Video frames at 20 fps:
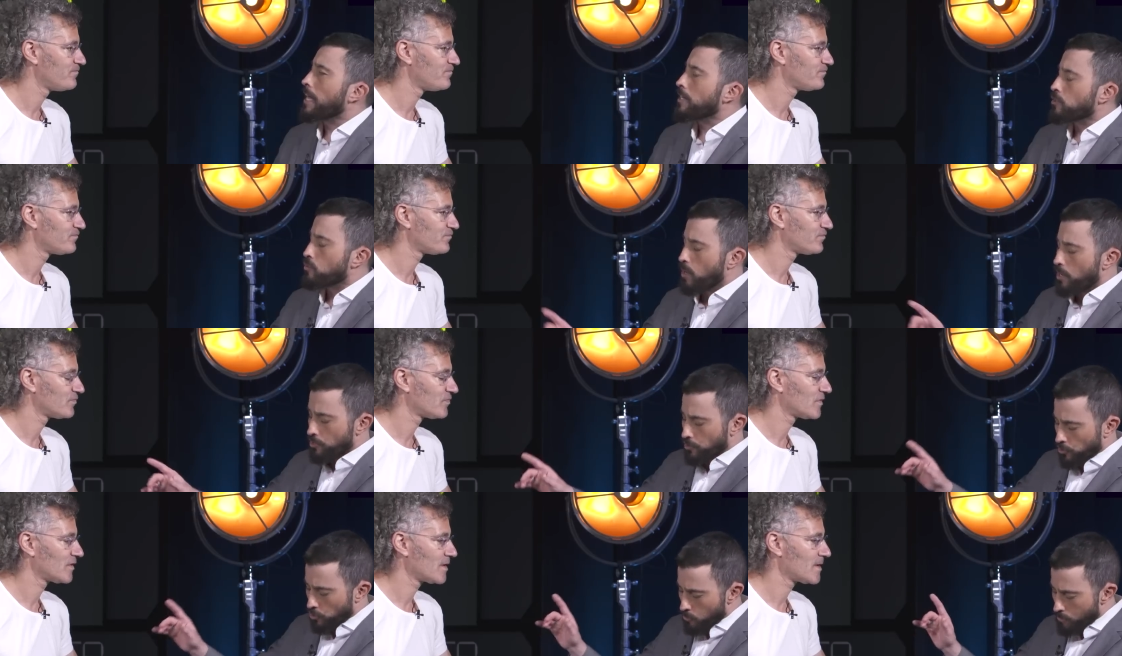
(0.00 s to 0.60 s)
Speaker 1: Last
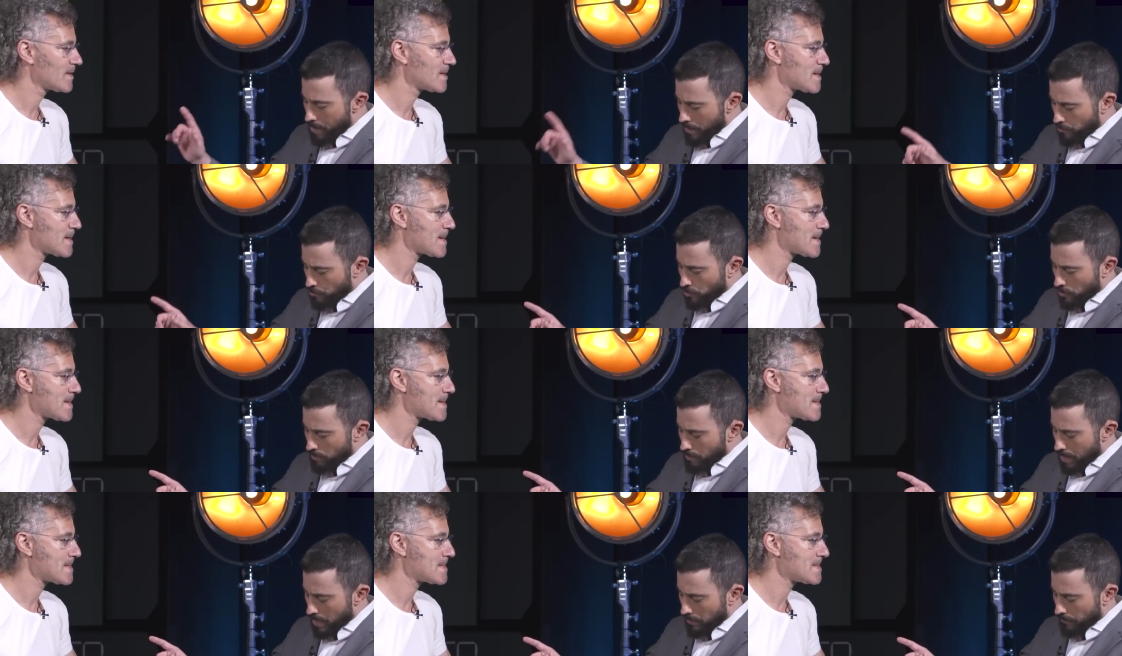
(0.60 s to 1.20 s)
question. You
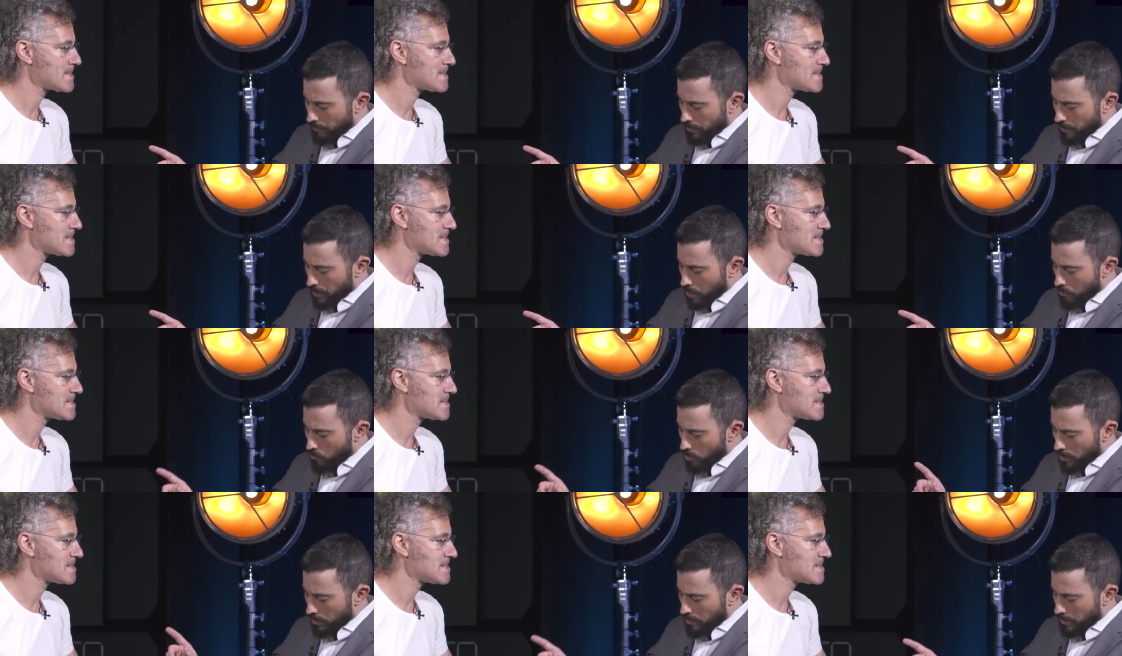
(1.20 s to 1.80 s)
mentioned Maven.
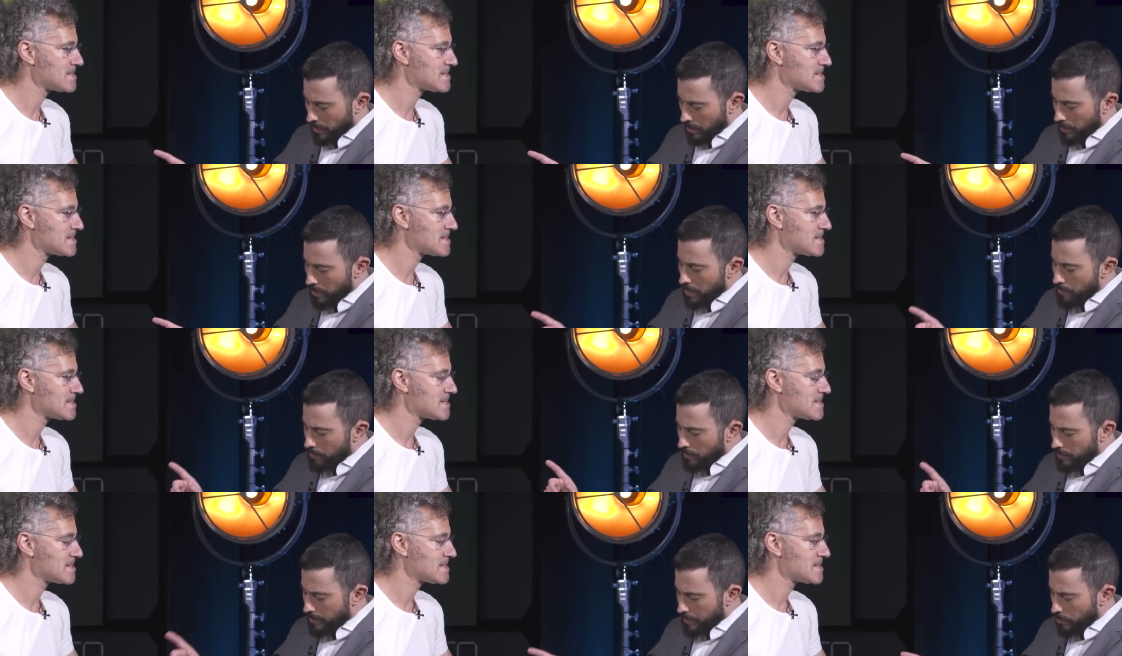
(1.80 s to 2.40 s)
I wanted to get
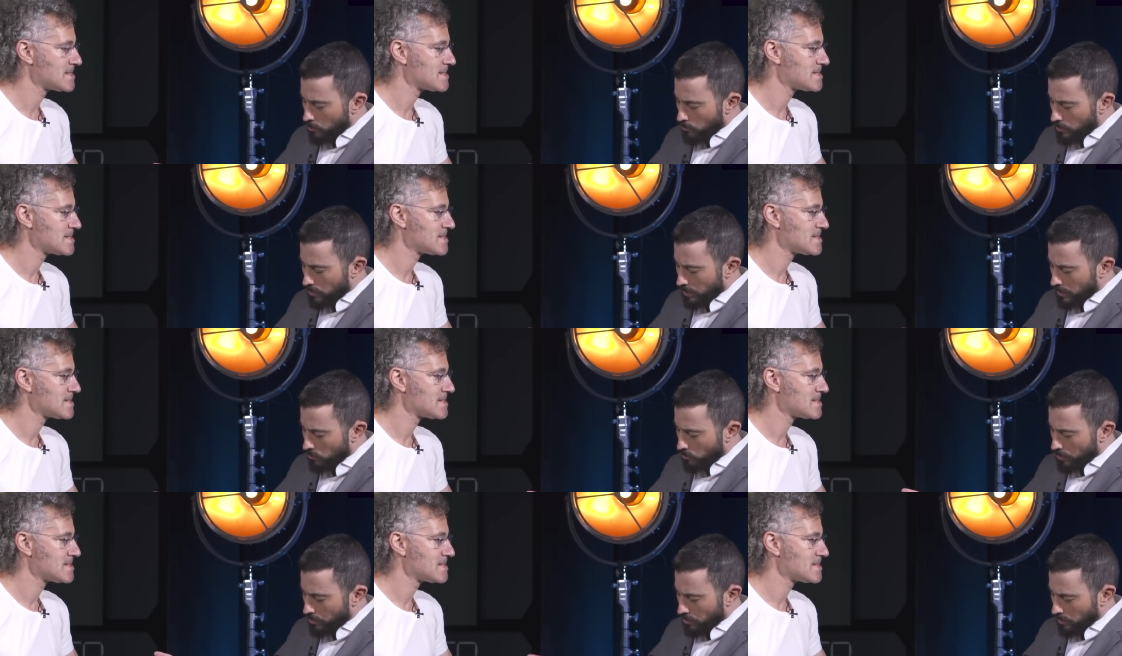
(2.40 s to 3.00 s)
the
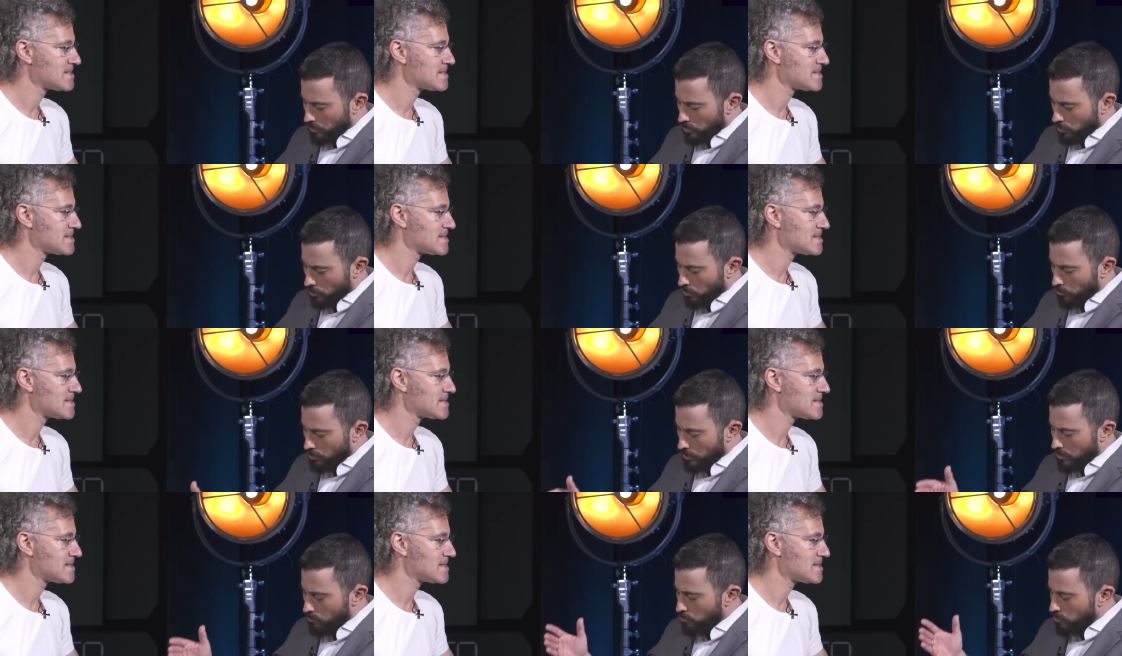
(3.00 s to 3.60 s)
DoD recently
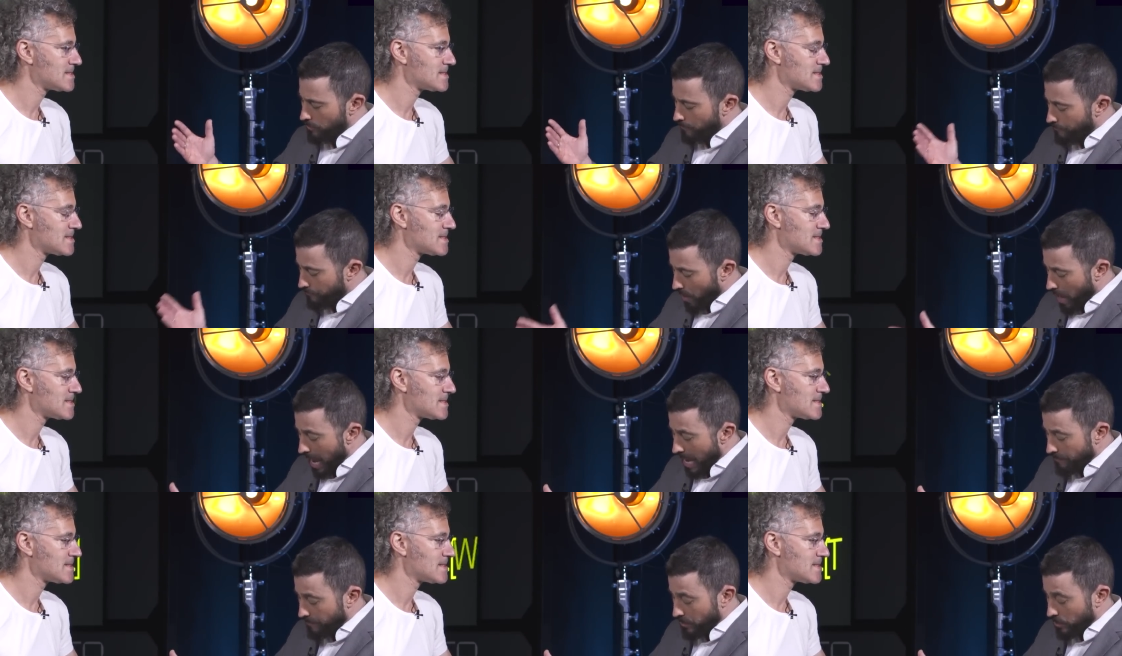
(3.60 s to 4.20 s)
disclosing this was a
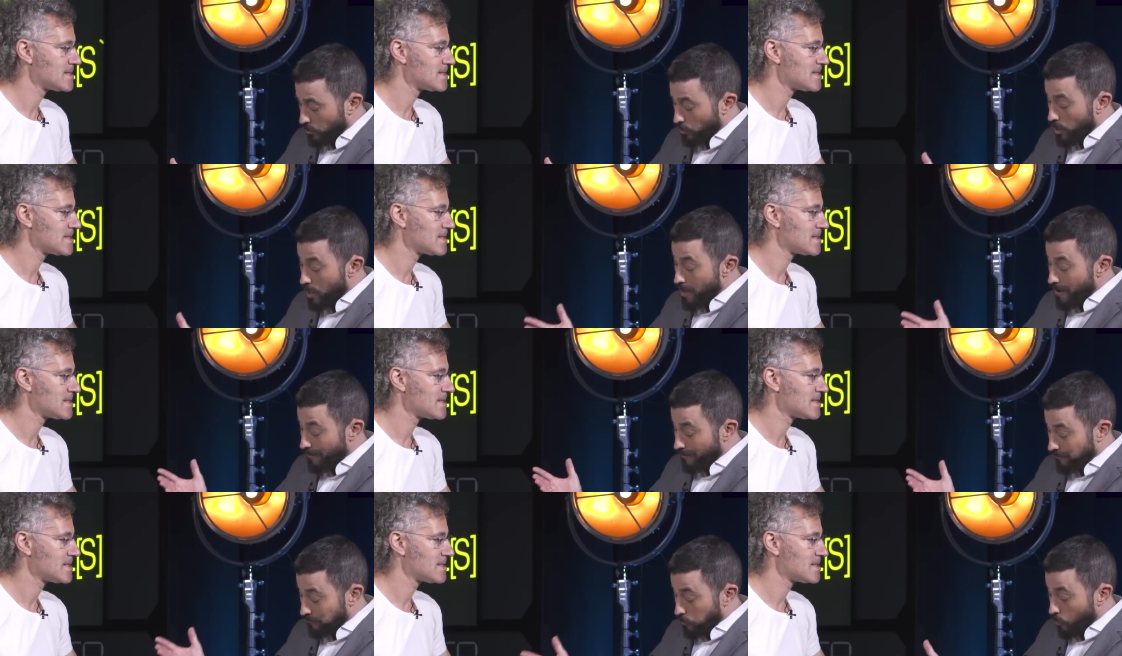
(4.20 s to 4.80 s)
five-year,
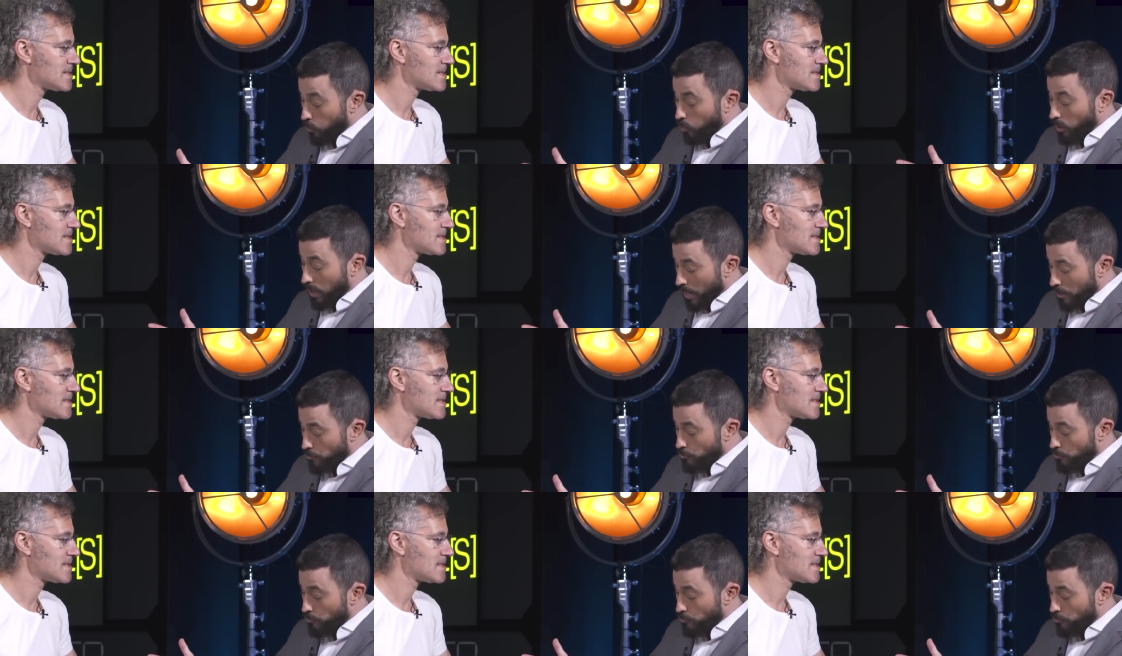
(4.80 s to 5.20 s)
four